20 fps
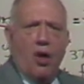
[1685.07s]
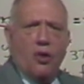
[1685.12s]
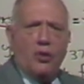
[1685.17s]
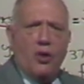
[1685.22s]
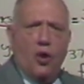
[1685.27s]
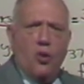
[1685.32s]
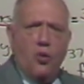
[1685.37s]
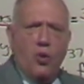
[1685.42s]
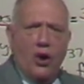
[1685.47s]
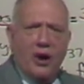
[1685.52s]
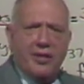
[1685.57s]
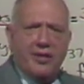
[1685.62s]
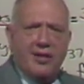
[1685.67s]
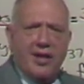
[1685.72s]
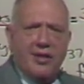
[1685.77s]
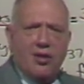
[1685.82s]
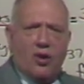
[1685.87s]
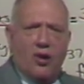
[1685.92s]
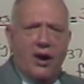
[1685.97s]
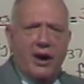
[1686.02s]
The worst
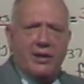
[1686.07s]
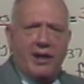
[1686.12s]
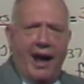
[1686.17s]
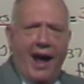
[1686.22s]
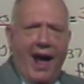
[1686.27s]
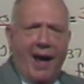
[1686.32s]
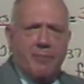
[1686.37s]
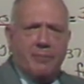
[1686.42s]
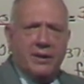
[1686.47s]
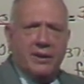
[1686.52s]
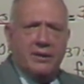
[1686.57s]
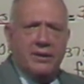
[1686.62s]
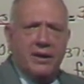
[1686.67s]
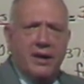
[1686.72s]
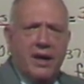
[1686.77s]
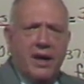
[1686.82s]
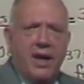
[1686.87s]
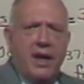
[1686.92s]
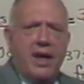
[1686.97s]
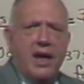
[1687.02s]
that's going to happen
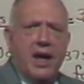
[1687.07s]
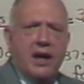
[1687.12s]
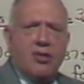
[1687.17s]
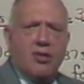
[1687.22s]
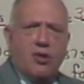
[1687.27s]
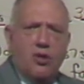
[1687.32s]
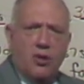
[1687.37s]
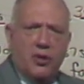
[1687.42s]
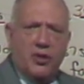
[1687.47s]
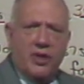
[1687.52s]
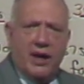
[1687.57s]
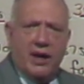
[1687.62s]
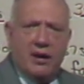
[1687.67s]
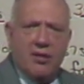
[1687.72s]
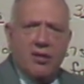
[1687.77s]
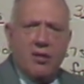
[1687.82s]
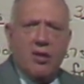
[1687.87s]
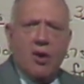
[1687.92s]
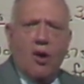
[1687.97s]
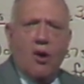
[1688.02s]
is two
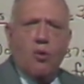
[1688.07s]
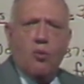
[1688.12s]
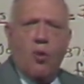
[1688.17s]
things.